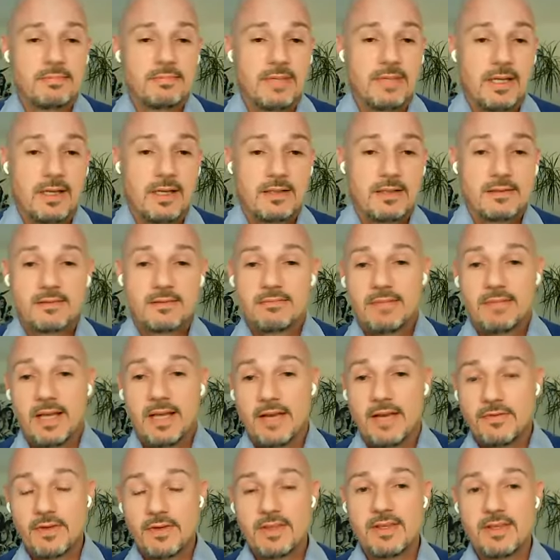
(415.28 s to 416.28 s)
and
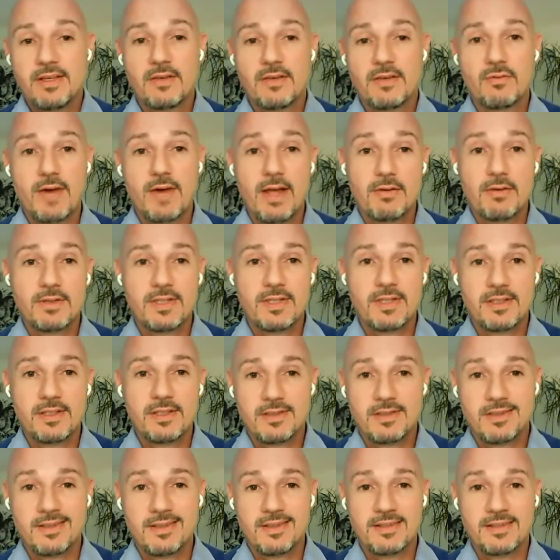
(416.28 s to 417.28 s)
everything around
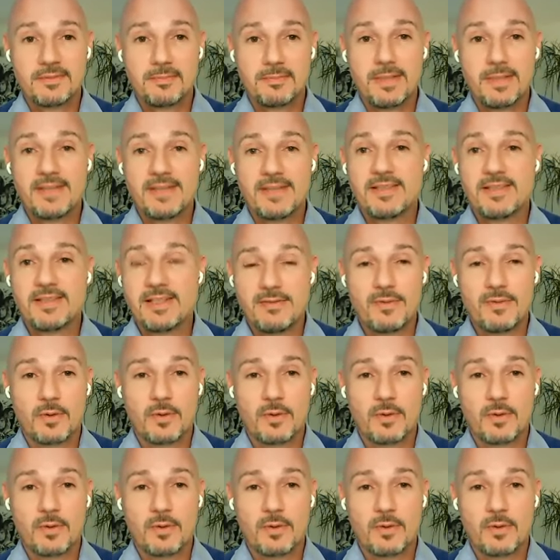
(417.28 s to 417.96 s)
it, basically